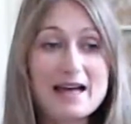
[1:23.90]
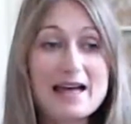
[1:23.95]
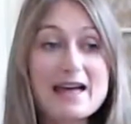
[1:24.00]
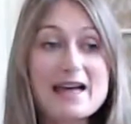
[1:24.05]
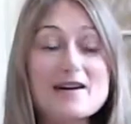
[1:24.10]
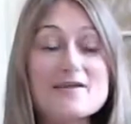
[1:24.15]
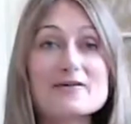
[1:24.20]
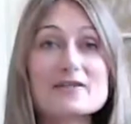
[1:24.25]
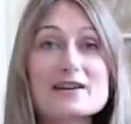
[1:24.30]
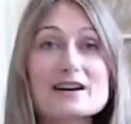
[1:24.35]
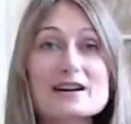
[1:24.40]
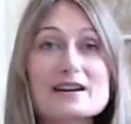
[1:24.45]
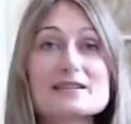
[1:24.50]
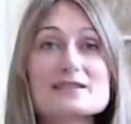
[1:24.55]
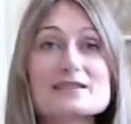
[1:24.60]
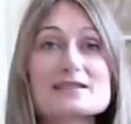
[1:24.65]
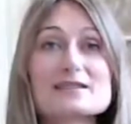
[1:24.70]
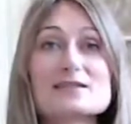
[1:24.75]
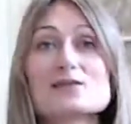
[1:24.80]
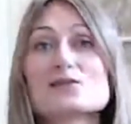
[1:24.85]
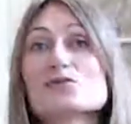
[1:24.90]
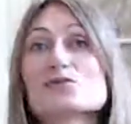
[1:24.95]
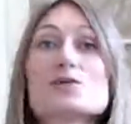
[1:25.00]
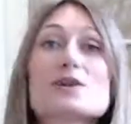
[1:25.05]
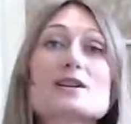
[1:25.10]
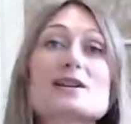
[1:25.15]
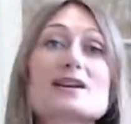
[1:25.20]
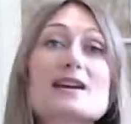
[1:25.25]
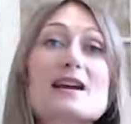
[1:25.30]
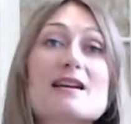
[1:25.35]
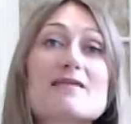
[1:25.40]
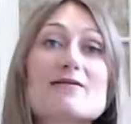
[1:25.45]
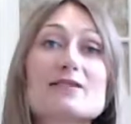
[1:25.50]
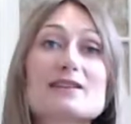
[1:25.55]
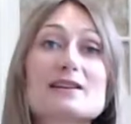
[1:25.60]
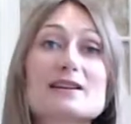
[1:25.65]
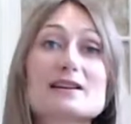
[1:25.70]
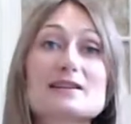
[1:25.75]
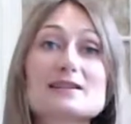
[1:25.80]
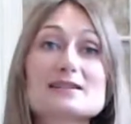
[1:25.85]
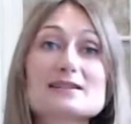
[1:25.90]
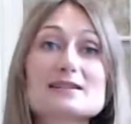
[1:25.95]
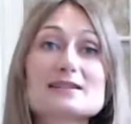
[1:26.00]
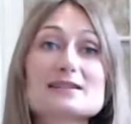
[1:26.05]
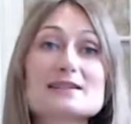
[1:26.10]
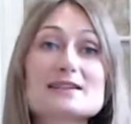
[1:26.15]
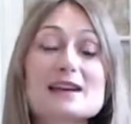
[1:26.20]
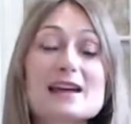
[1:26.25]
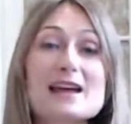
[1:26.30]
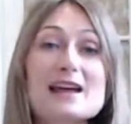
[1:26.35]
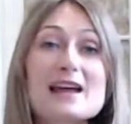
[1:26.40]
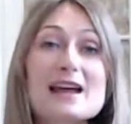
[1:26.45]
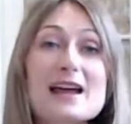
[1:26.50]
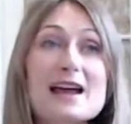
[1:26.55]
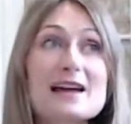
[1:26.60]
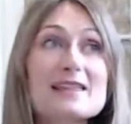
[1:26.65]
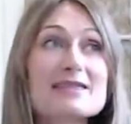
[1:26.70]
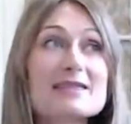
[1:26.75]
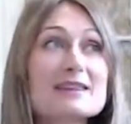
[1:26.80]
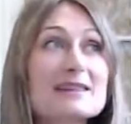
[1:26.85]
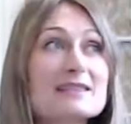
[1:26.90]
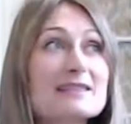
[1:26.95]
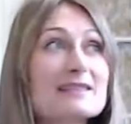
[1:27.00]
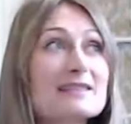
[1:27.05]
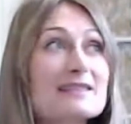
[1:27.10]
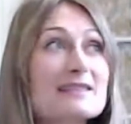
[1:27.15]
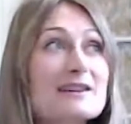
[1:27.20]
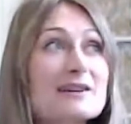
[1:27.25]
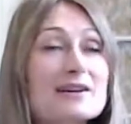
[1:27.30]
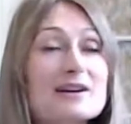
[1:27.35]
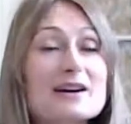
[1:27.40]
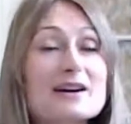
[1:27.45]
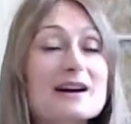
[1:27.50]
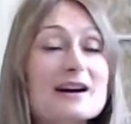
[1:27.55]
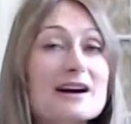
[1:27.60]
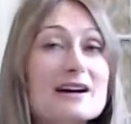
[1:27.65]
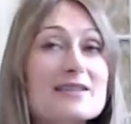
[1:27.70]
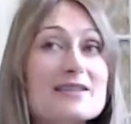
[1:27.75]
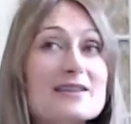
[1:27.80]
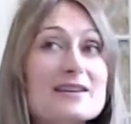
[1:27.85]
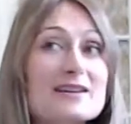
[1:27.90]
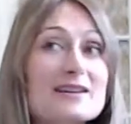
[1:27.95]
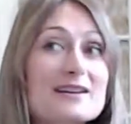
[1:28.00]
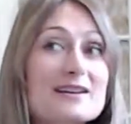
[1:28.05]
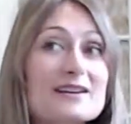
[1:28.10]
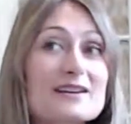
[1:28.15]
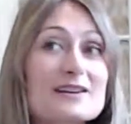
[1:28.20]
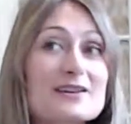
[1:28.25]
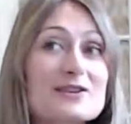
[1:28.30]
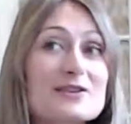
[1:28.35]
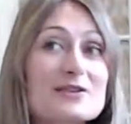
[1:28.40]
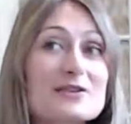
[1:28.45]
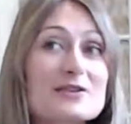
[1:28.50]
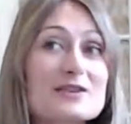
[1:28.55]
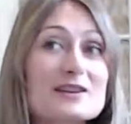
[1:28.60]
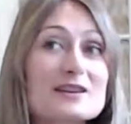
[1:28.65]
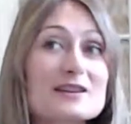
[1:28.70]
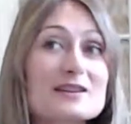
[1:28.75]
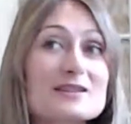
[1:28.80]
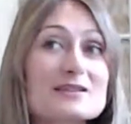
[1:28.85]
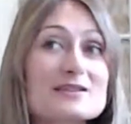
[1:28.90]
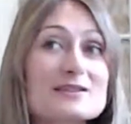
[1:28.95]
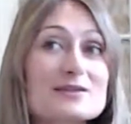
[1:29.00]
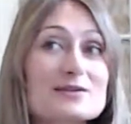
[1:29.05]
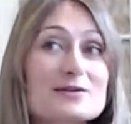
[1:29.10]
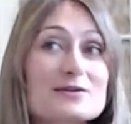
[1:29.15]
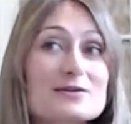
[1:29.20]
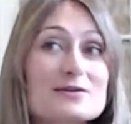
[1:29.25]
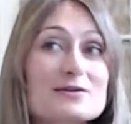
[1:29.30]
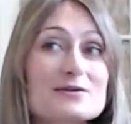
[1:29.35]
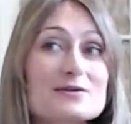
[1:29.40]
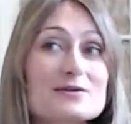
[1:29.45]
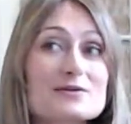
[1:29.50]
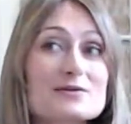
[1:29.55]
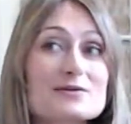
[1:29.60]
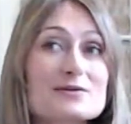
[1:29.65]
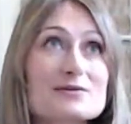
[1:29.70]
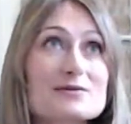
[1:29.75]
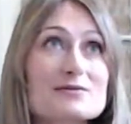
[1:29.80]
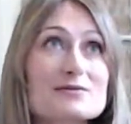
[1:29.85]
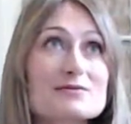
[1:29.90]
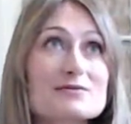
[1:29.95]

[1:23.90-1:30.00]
evidence, written evidence, and then there are other yogis who